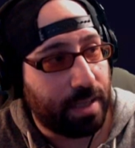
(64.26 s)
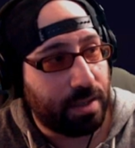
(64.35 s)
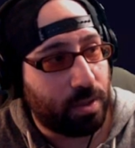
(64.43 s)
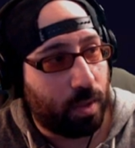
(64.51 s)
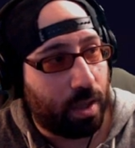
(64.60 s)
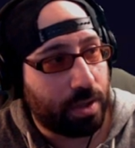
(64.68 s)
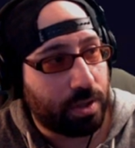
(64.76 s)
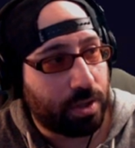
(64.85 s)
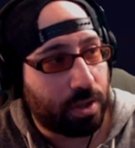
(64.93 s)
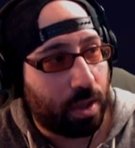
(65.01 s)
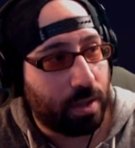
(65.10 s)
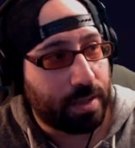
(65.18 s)
100
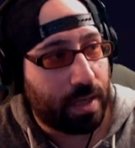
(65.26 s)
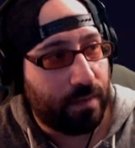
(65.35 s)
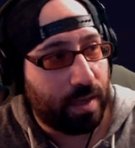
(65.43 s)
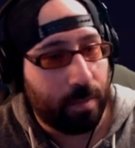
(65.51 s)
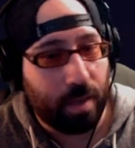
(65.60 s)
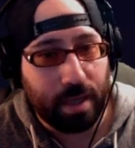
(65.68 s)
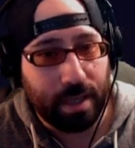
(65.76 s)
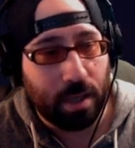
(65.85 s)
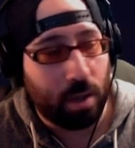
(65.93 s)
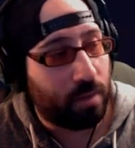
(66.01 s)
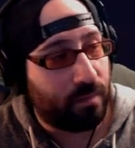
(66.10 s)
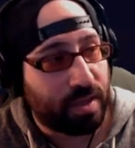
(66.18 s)
shards out of anybody here
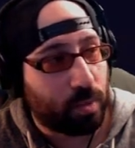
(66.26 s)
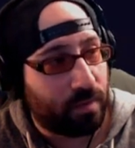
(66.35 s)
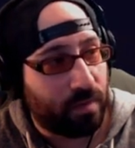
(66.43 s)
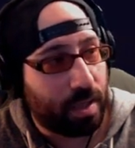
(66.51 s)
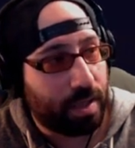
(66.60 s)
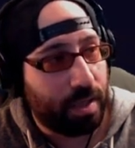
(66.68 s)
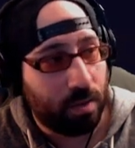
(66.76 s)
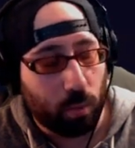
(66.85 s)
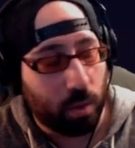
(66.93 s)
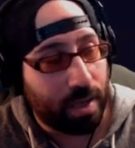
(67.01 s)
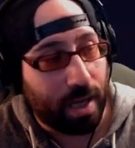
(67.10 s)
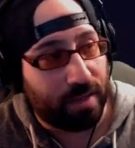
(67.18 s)
unless we're lucky. We're
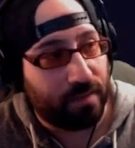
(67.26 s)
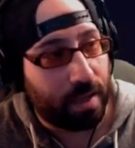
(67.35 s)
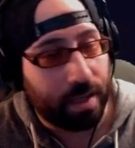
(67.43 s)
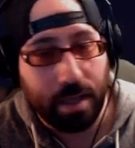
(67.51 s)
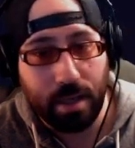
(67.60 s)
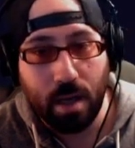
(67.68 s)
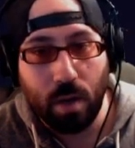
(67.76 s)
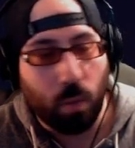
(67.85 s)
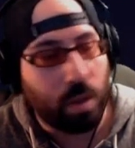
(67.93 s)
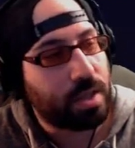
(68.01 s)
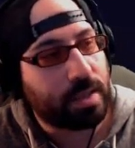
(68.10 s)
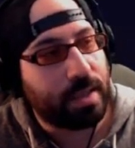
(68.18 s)
not lucky. We're
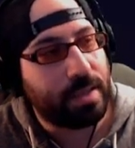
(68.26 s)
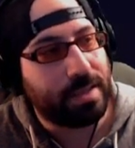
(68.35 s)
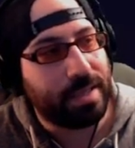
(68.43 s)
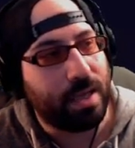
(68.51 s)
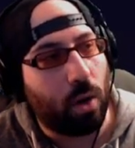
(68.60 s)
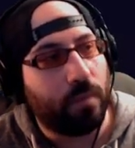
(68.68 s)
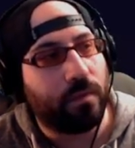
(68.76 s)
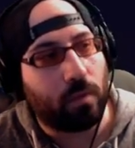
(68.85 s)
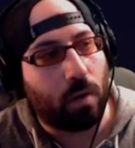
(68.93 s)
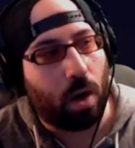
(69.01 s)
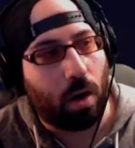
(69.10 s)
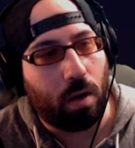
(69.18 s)
just going to see
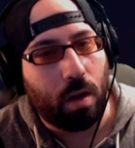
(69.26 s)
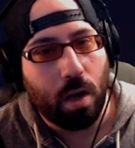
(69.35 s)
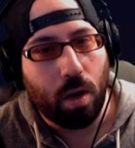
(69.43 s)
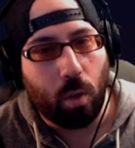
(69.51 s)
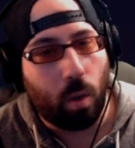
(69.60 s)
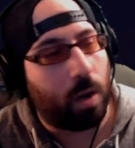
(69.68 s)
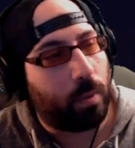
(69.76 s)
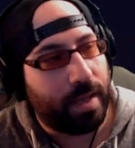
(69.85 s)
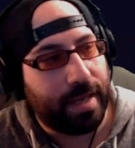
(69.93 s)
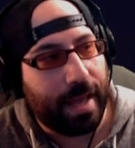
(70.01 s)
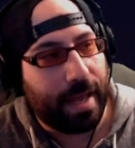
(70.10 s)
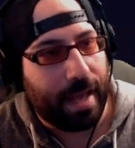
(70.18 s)
overall what we
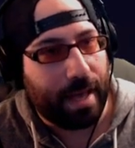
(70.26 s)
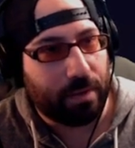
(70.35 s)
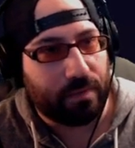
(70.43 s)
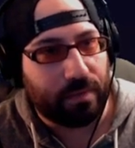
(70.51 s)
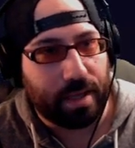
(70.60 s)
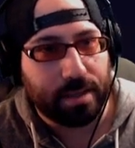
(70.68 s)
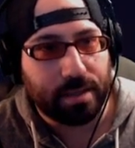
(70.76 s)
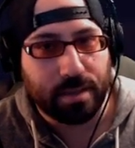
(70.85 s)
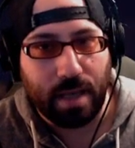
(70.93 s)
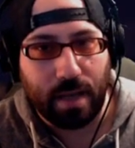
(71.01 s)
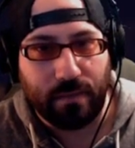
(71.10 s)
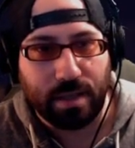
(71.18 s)
get out of this.
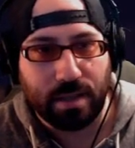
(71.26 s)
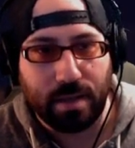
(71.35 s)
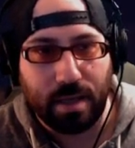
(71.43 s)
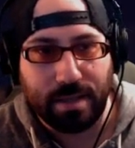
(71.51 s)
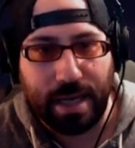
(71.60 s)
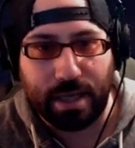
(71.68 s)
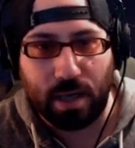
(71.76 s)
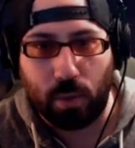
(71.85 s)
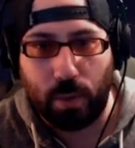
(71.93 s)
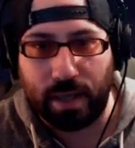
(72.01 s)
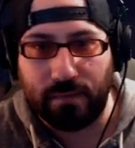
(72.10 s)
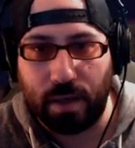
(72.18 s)
And let's take a quick look.